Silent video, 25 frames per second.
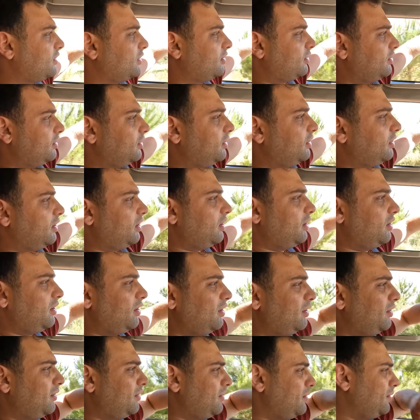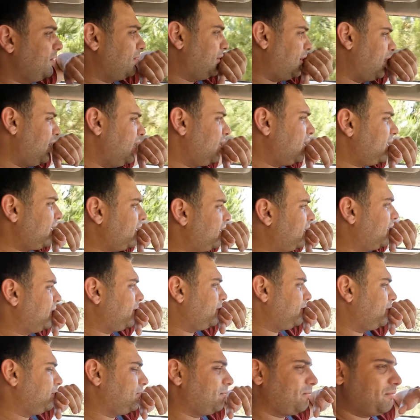minutes. Yeah,
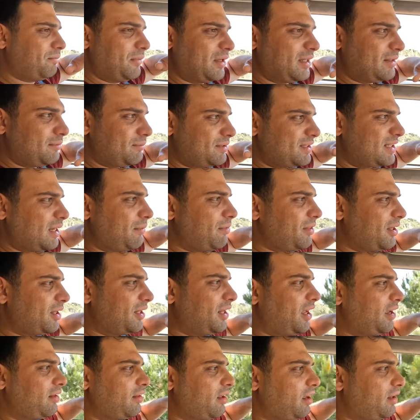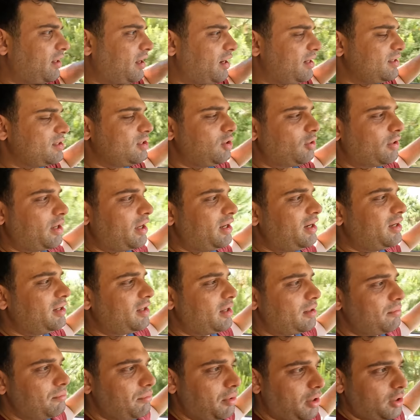something like that. It is
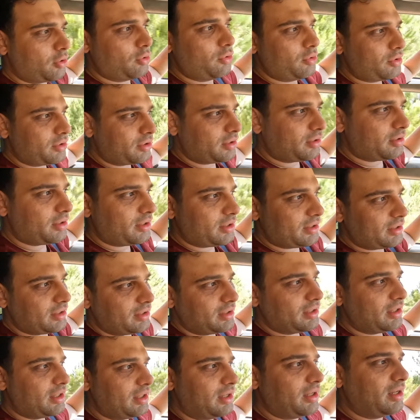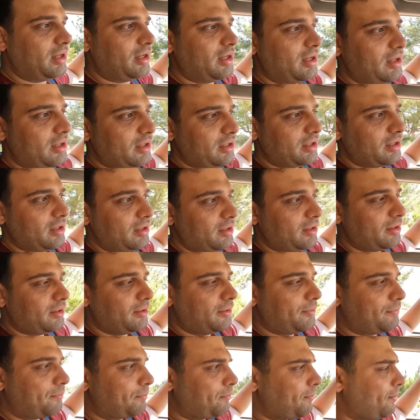located in Barouk in
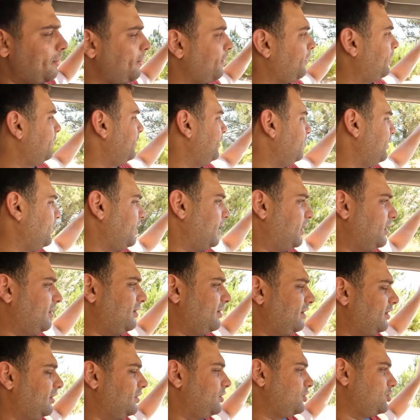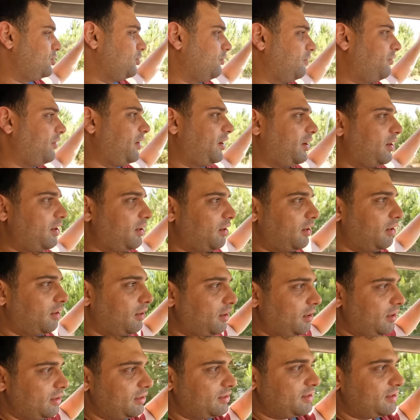uh, in uh, Shuf area.